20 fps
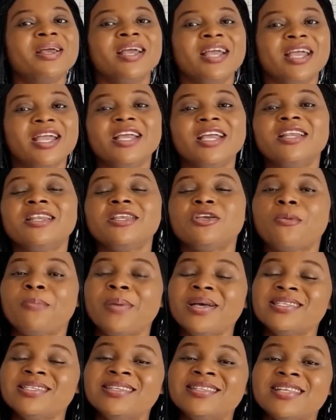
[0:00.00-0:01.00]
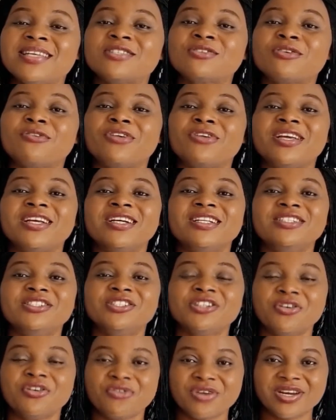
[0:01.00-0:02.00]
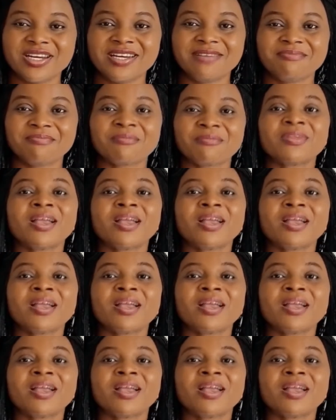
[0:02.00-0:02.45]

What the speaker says: in your Pearson Test of English reading.